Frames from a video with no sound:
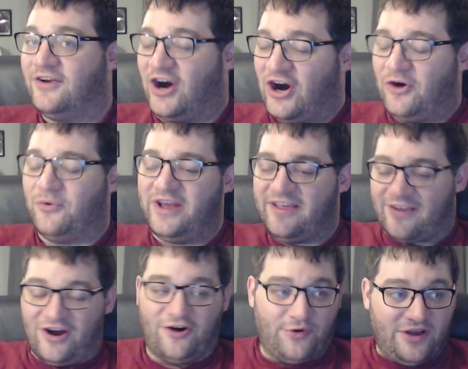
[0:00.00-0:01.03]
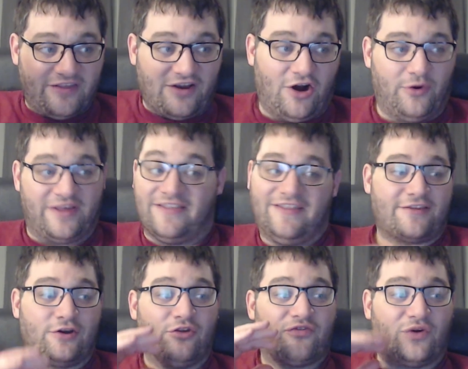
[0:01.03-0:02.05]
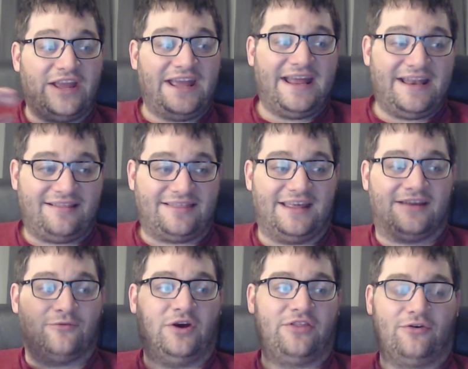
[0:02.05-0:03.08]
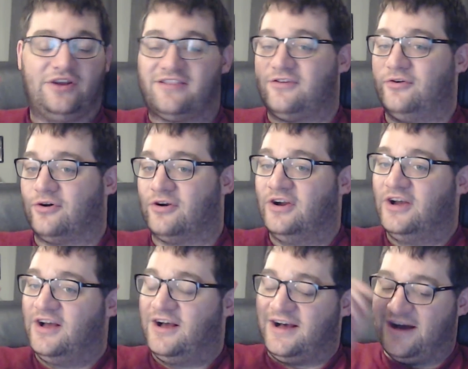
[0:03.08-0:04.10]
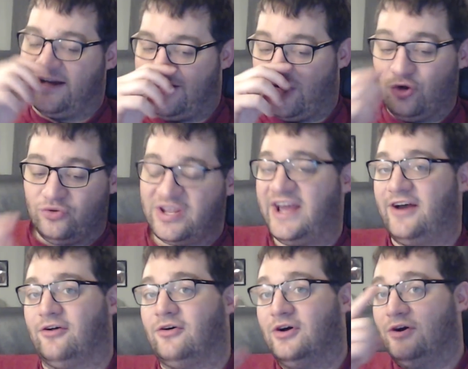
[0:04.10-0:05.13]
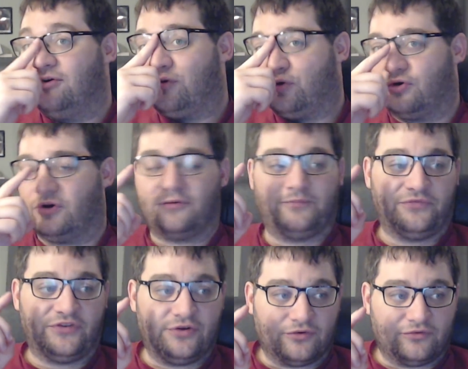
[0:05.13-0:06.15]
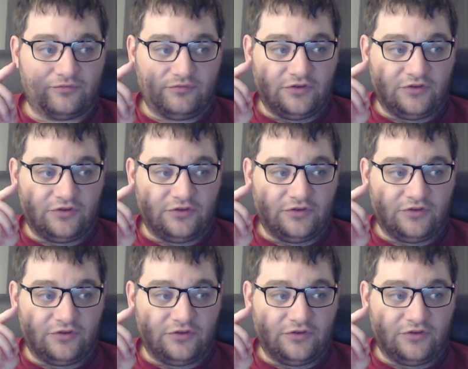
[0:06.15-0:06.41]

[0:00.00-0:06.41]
always, and this goes for anything, whether it's your hotel or your